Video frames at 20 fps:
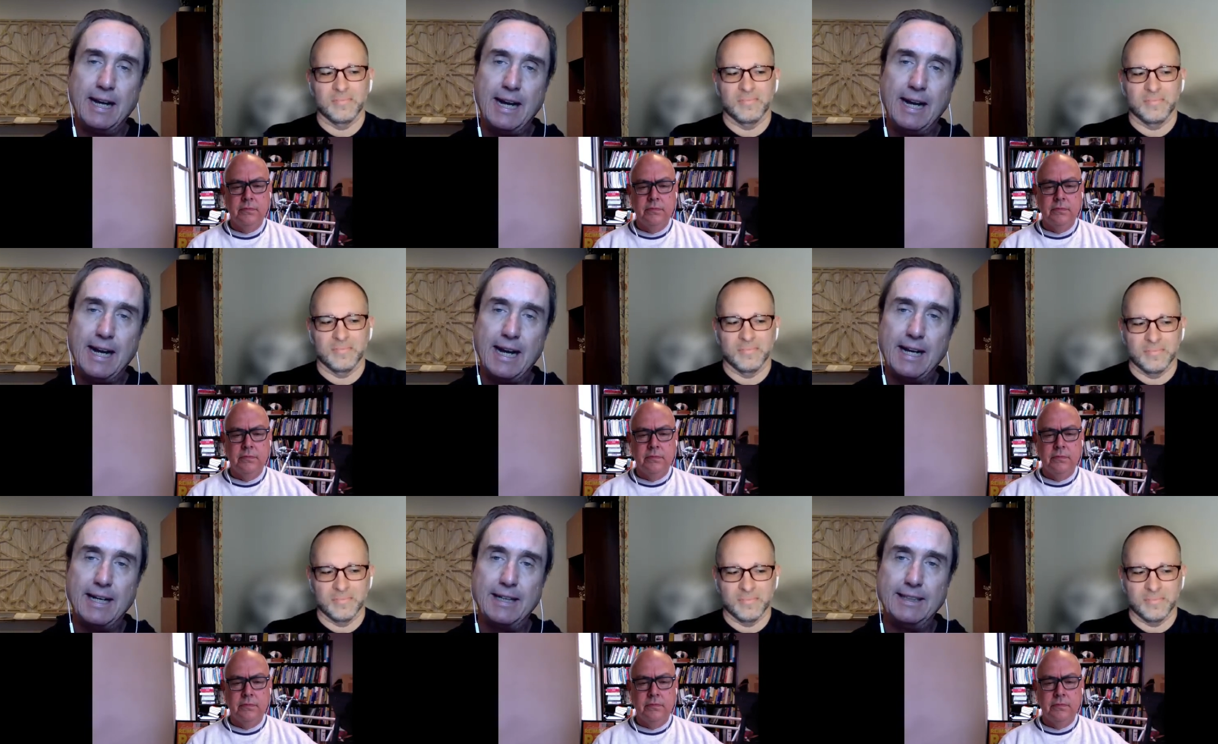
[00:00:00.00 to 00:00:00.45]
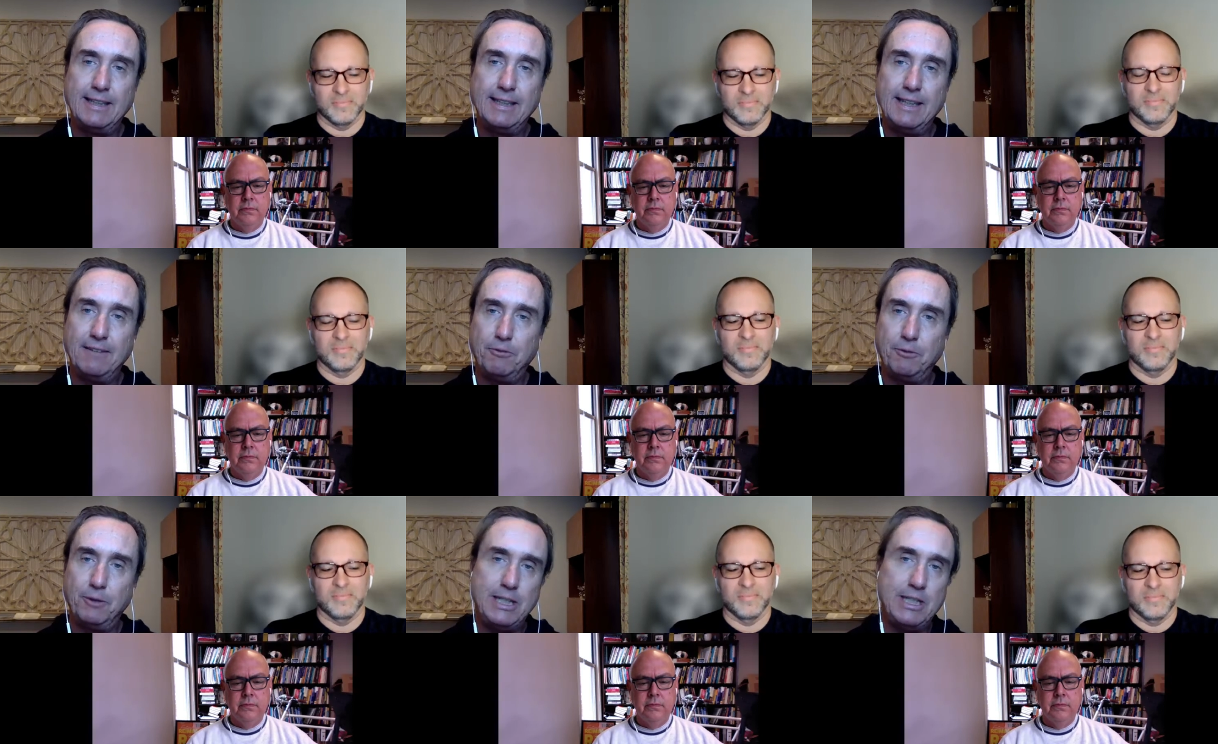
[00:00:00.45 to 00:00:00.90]
Speaker 1: And
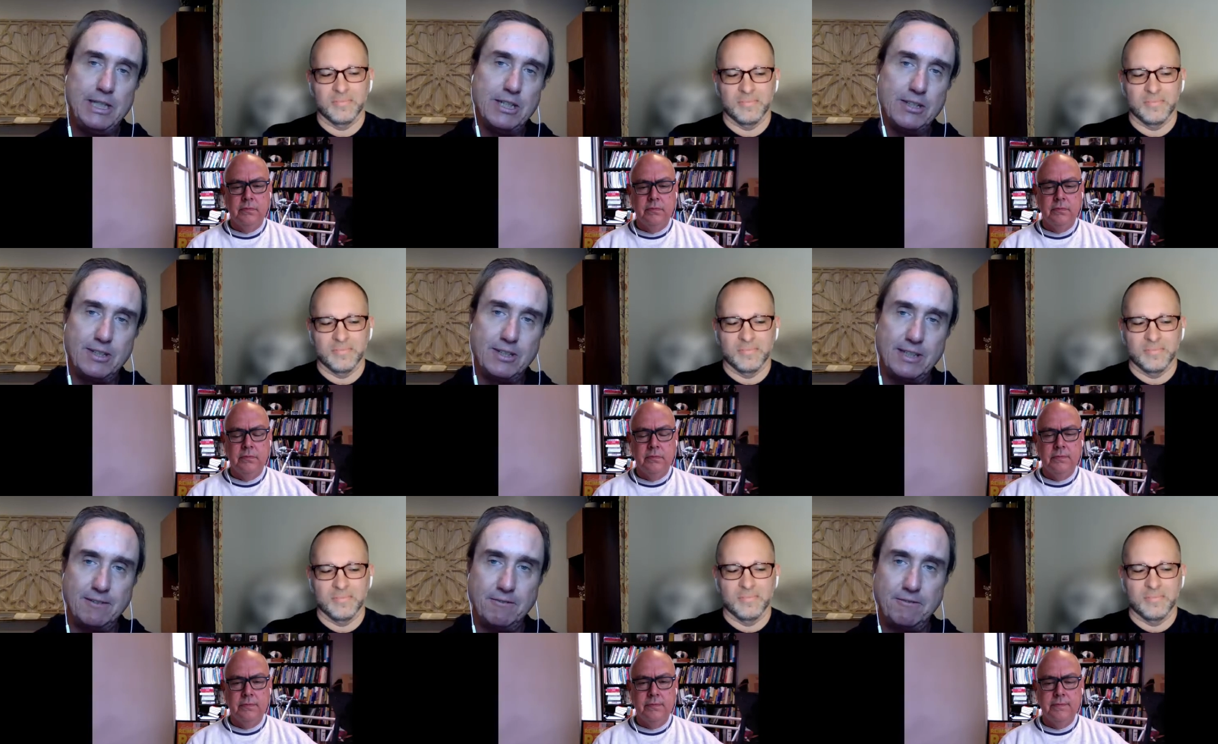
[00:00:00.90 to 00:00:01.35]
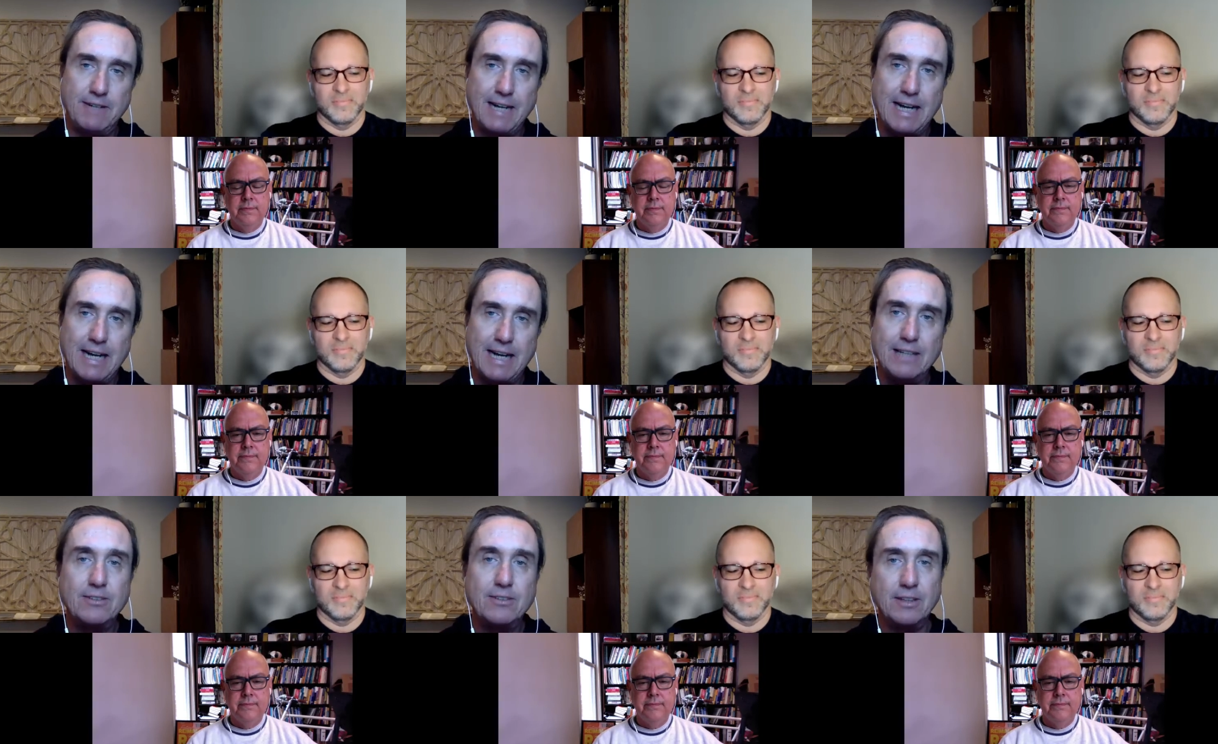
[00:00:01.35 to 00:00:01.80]
if we just
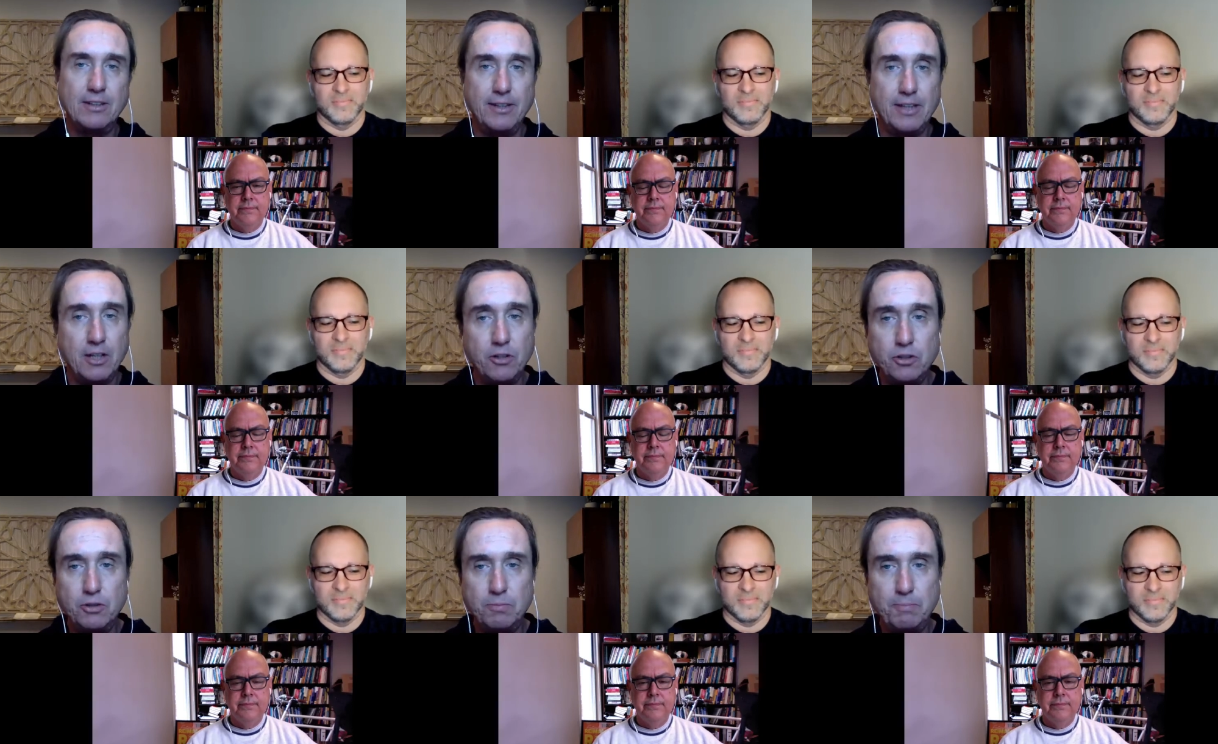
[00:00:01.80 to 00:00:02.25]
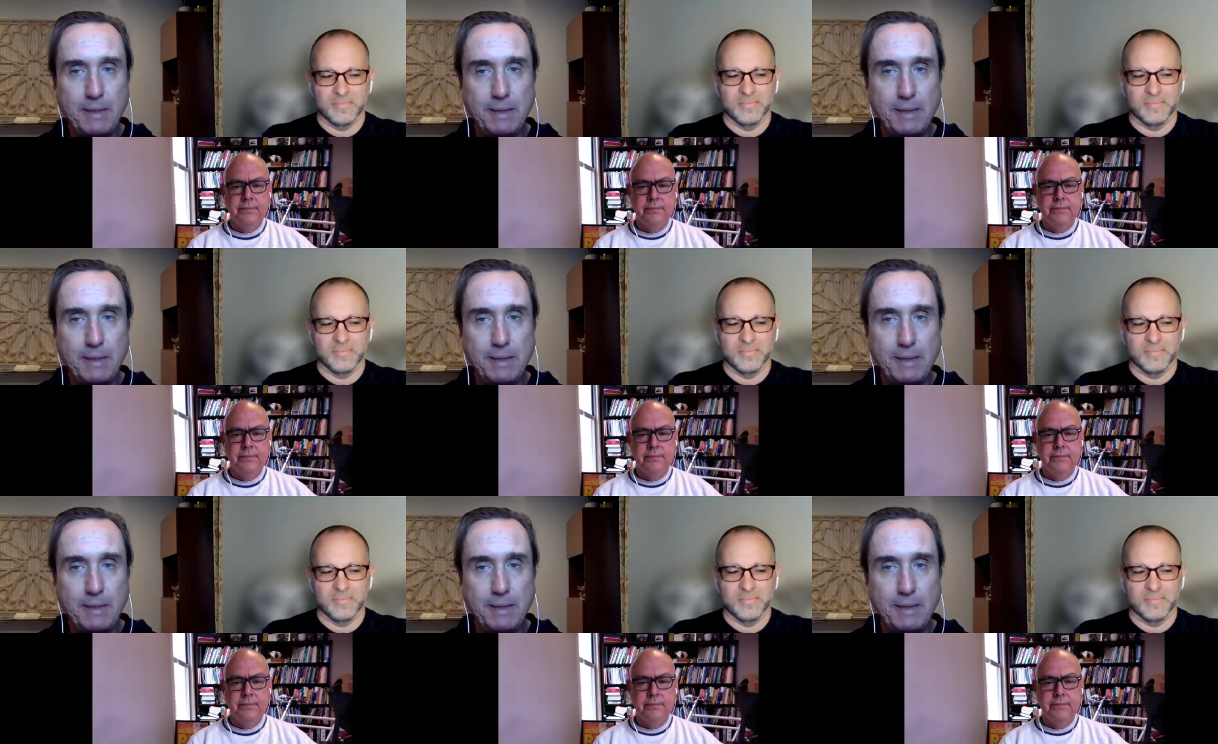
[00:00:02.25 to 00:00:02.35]
invest in those